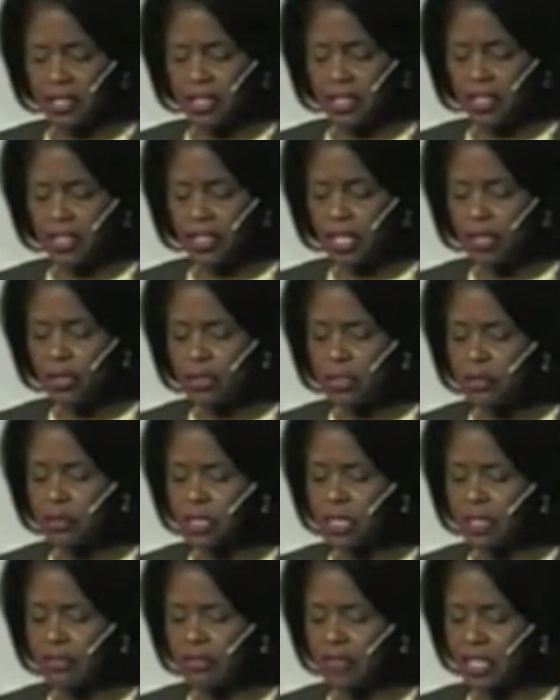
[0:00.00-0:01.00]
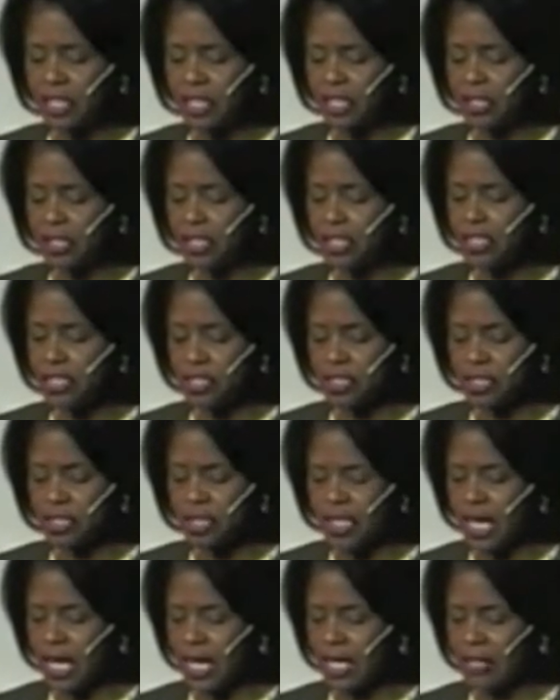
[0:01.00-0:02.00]
Those who live there look to her
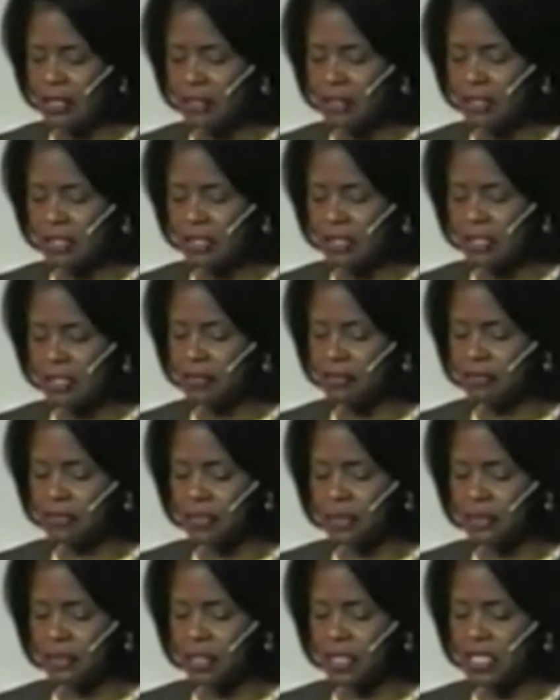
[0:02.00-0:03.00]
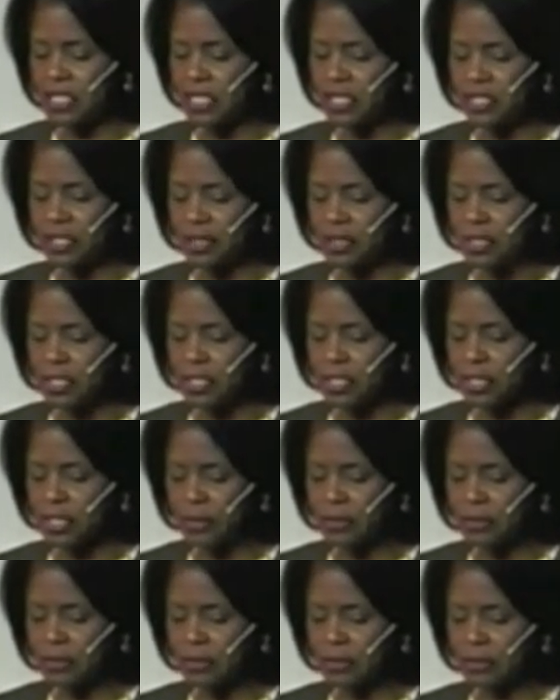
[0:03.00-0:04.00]
guidance, influence, and nurture.
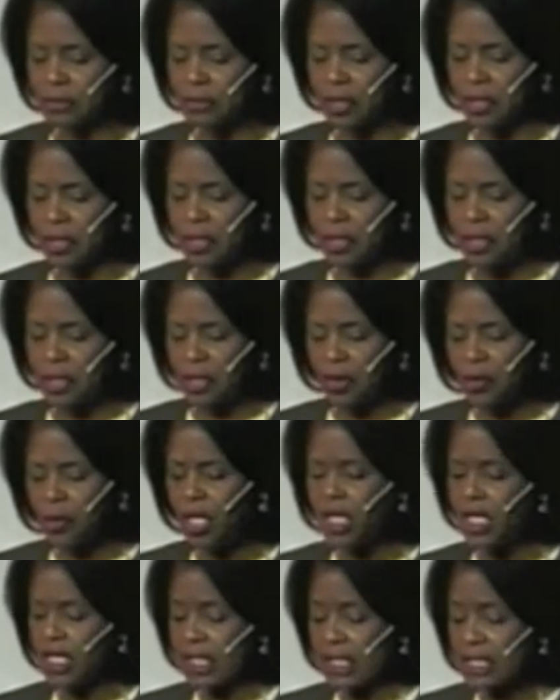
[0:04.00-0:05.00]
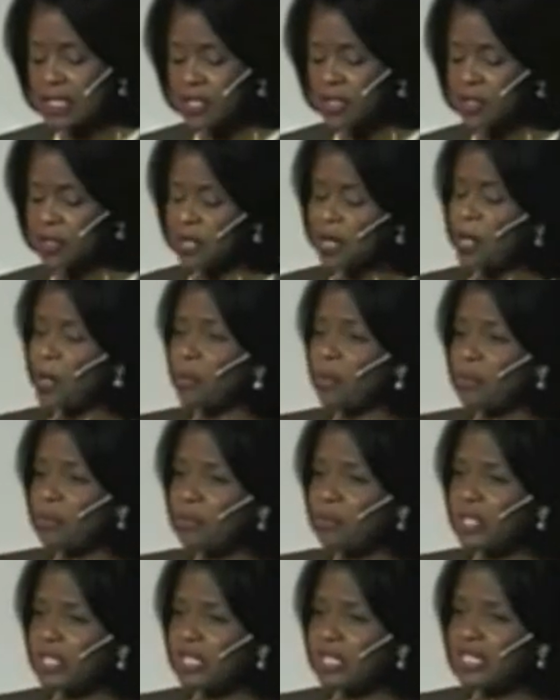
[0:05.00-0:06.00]
What is her
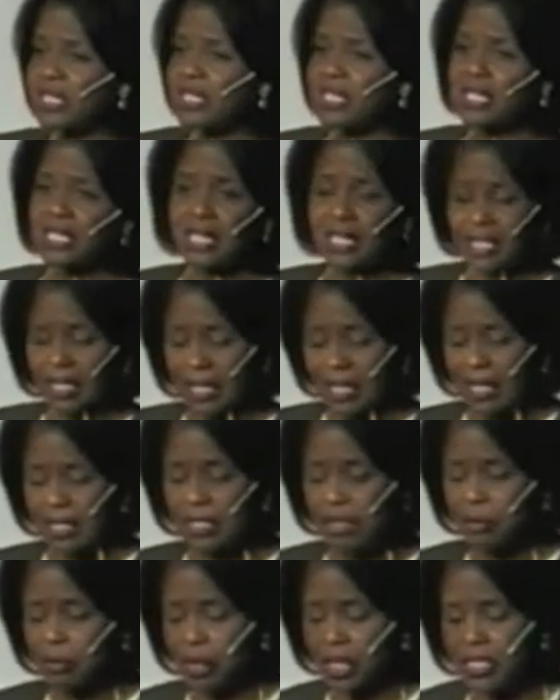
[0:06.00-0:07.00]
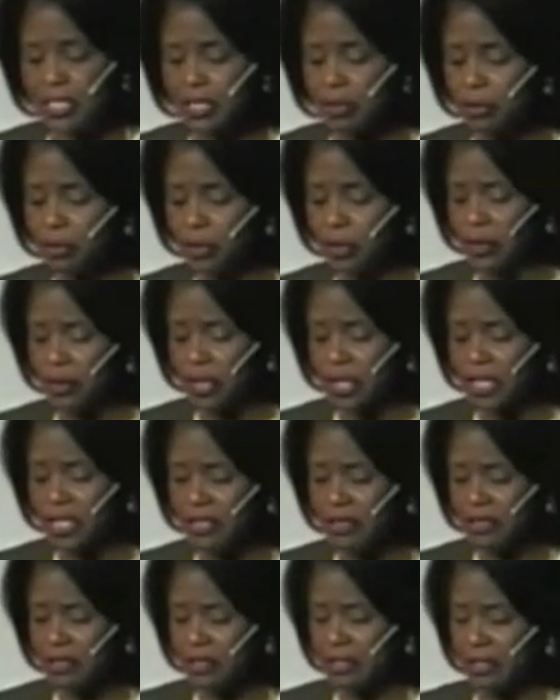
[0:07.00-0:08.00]
home? It's a place of
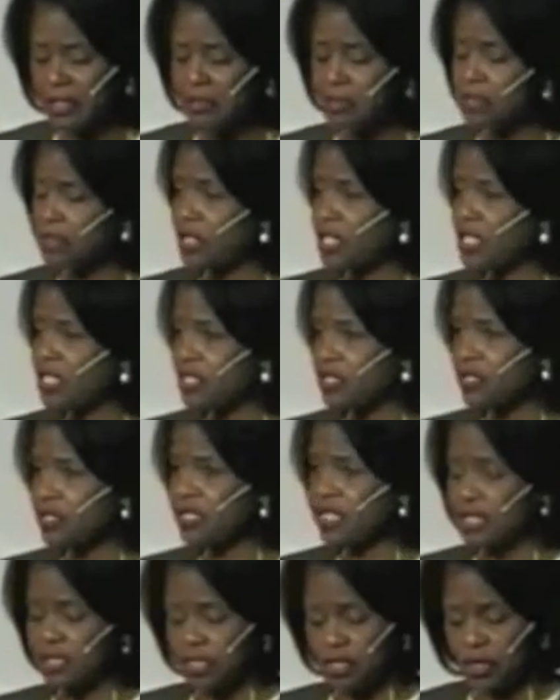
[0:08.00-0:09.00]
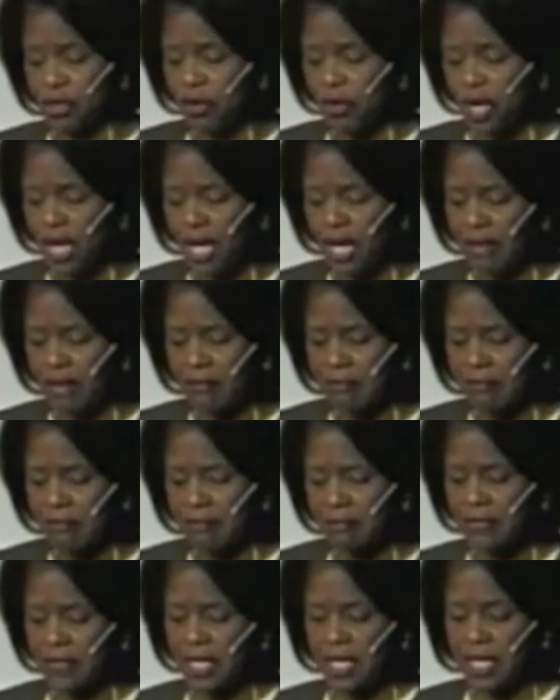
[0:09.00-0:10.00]
beauty, of treasures and joy.
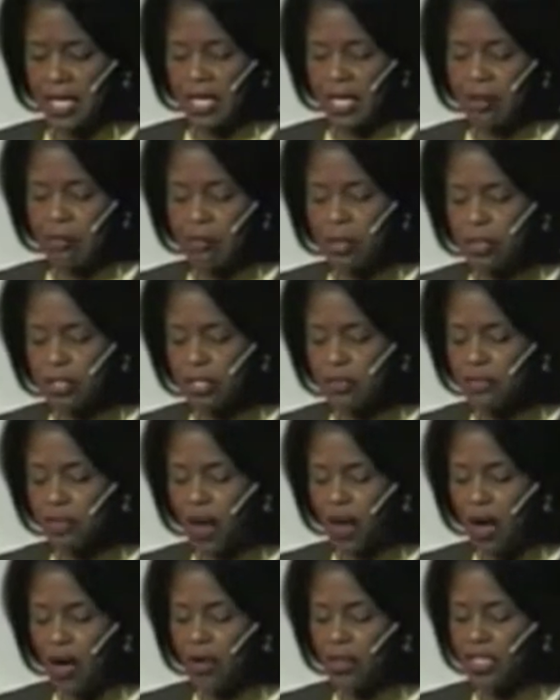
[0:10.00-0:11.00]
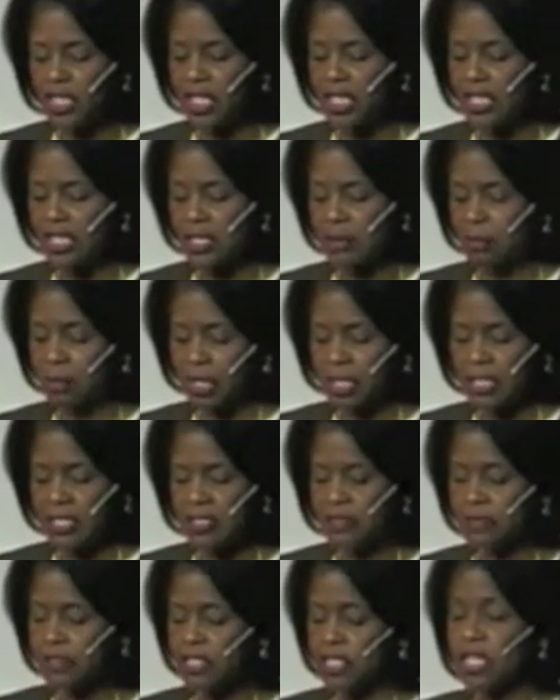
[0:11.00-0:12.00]
Most of all, it is a place
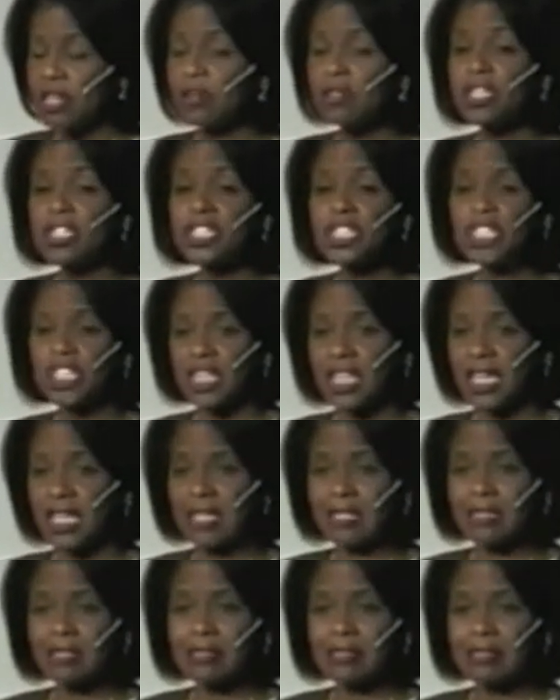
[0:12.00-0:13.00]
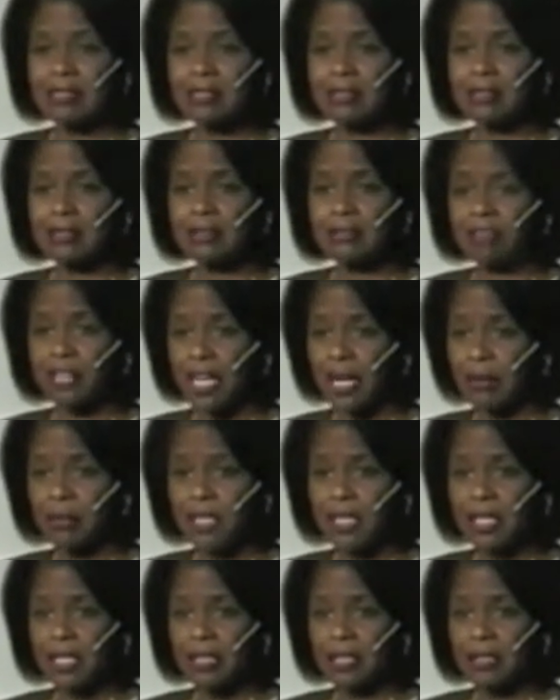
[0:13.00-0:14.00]
of cherished things,
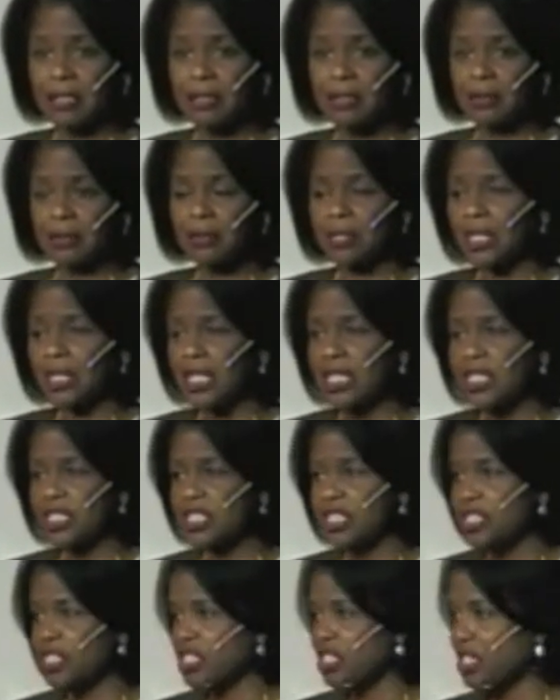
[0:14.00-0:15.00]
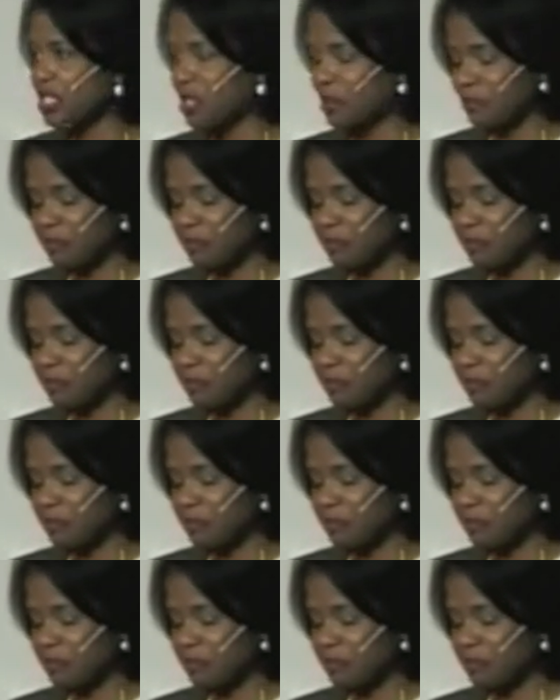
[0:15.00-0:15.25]
family, relationship.